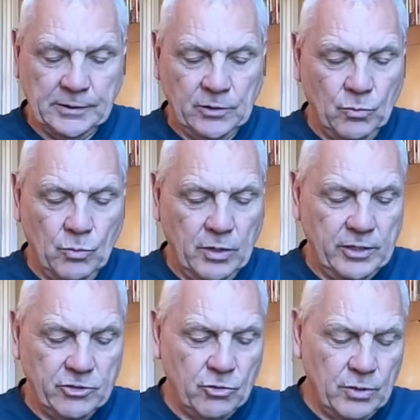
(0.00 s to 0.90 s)
What
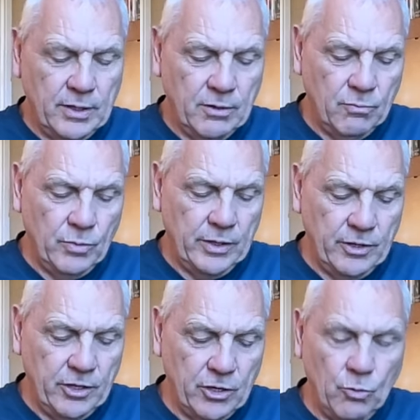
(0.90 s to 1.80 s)
is going on
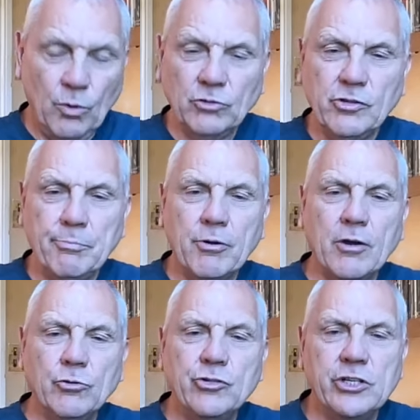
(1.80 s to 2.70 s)
with you? What's
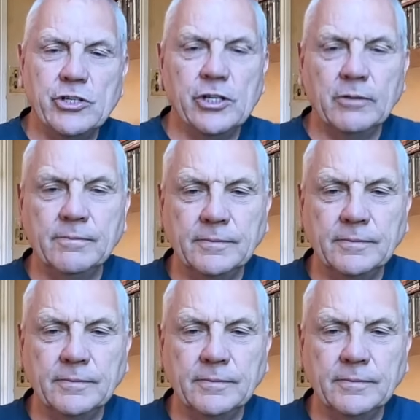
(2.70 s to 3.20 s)
approaching you?